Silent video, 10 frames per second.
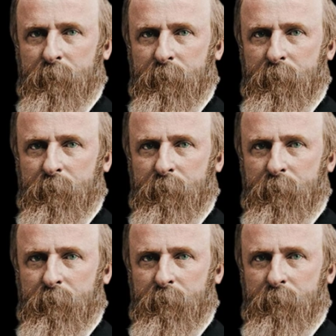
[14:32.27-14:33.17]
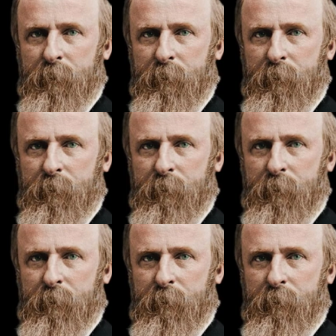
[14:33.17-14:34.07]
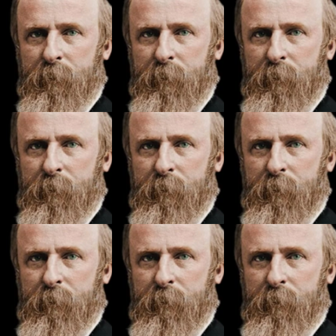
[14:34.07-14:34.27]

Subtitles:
No one is speaking in this clip.